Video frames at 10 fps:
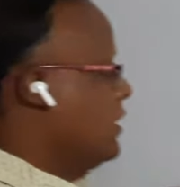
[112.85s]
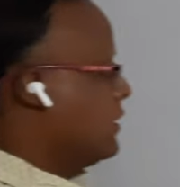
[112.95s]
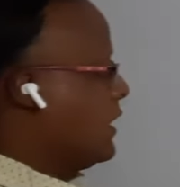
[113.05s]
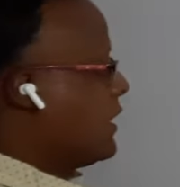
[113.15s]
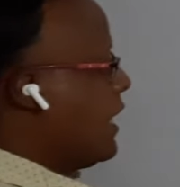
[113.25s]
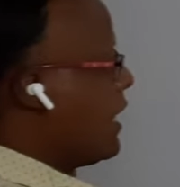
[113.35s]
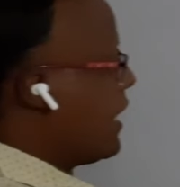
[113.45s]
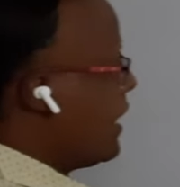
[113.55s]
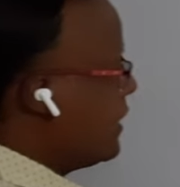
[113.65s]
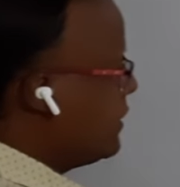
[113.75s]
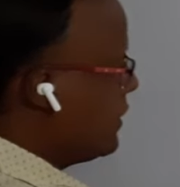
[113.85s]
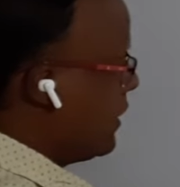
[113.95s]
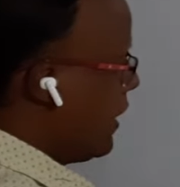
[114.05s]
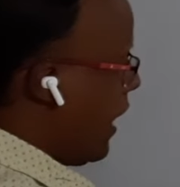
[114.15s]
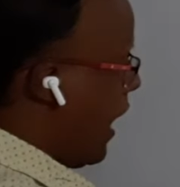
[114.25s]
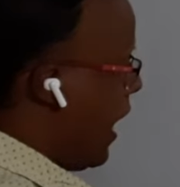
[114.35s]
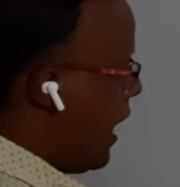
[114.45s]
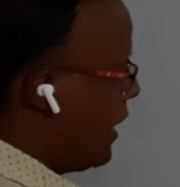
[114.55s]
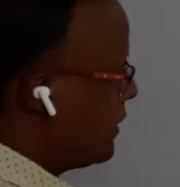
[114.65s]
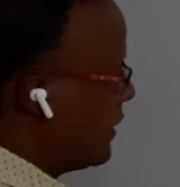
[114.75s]
the current
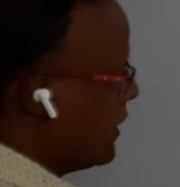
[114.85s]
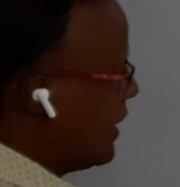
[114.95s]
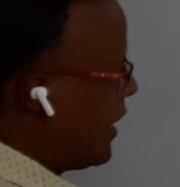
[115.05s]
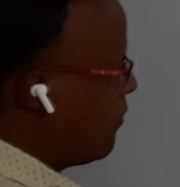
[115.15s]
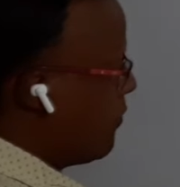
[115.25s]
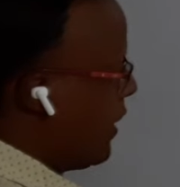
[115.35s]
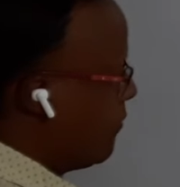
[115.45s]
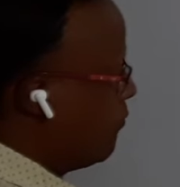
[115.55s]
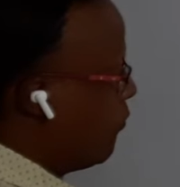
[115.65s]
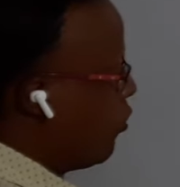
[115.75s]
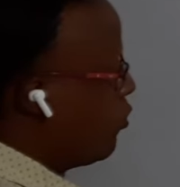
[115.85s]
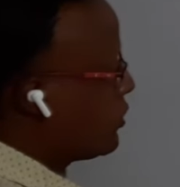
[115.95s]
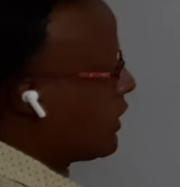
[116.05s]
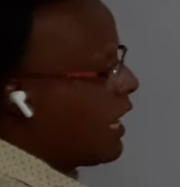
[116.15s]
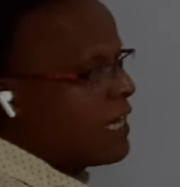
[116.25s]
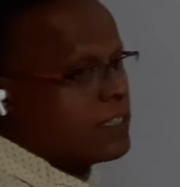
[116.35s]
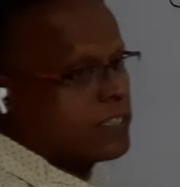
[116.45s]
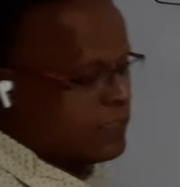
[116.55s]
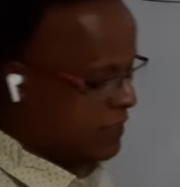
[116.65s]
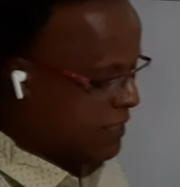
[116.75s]
and EMF both rise
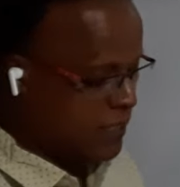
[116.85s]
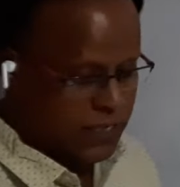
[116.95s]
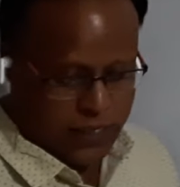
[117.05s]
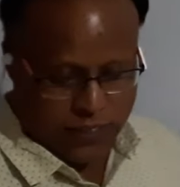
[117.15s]
in the